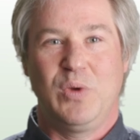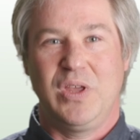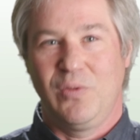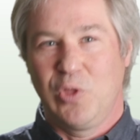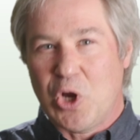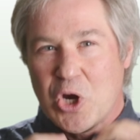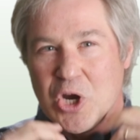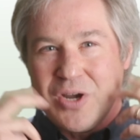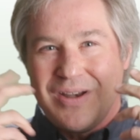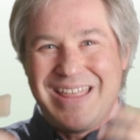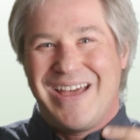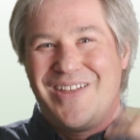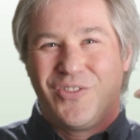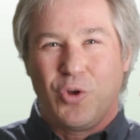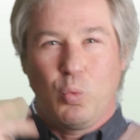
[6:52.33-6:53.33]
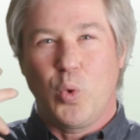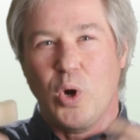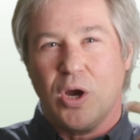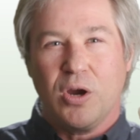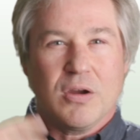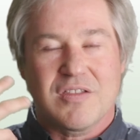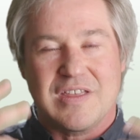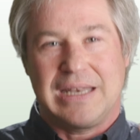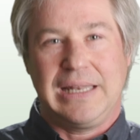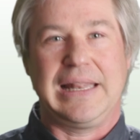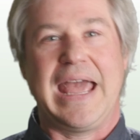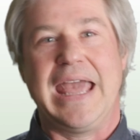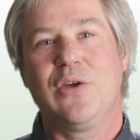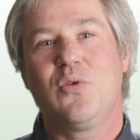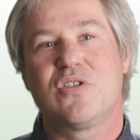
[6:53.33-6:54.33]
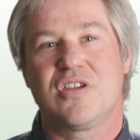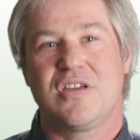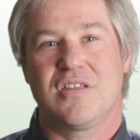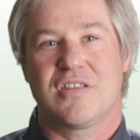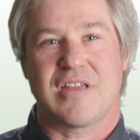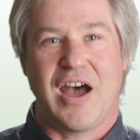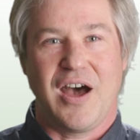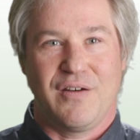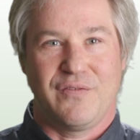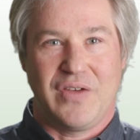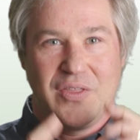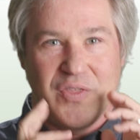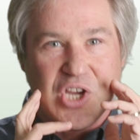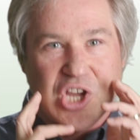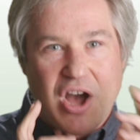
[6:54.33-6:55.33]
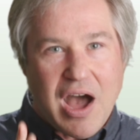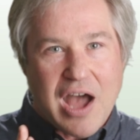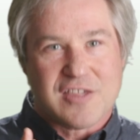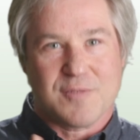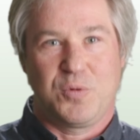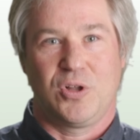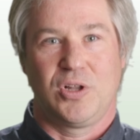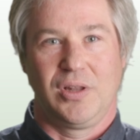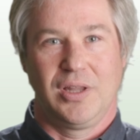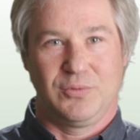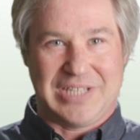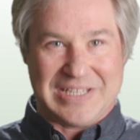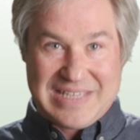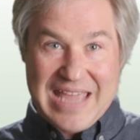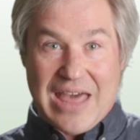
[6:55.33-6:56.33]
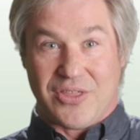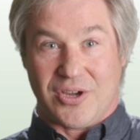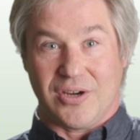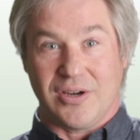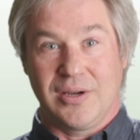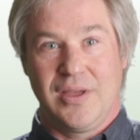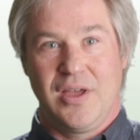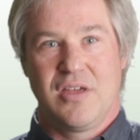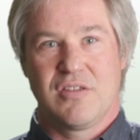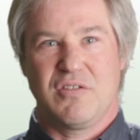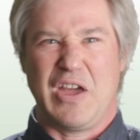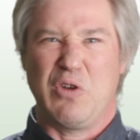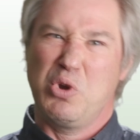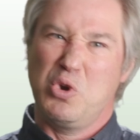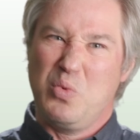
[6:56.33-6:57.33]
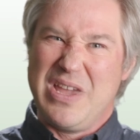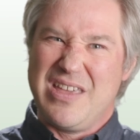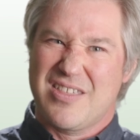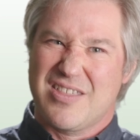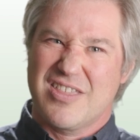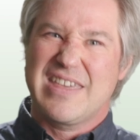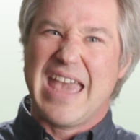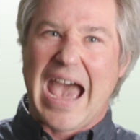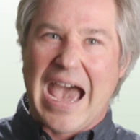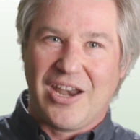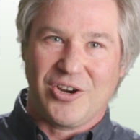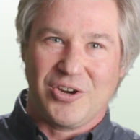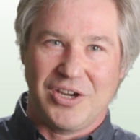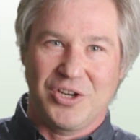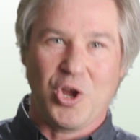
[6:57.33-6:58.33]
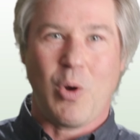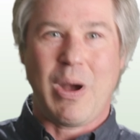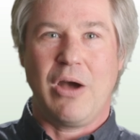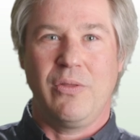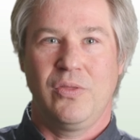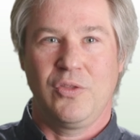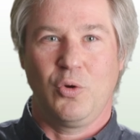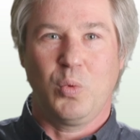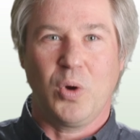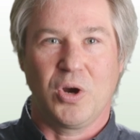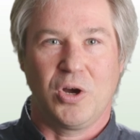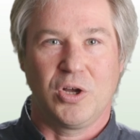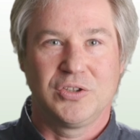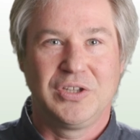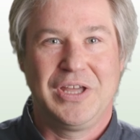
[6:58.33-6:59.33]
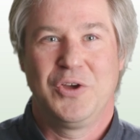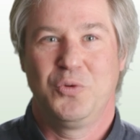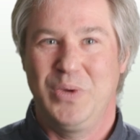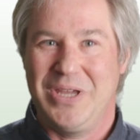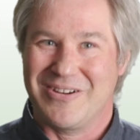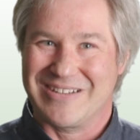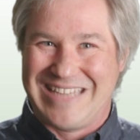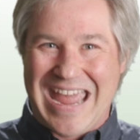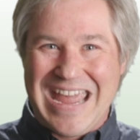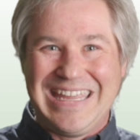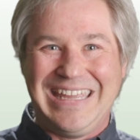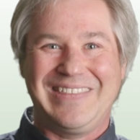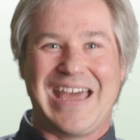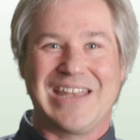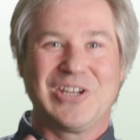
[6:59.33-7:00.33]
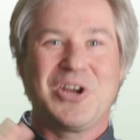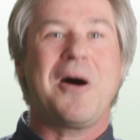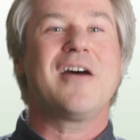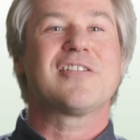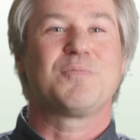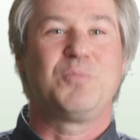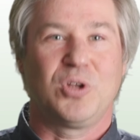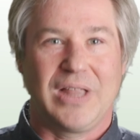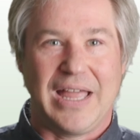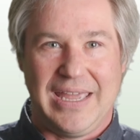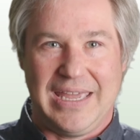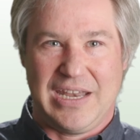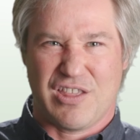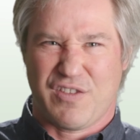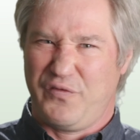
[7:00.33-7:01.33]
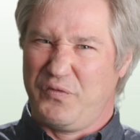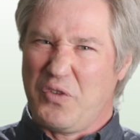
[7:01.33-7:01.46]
we learn the words and languages of the gospel together so that when we scatter and go out in the world, we are taking that gospel in its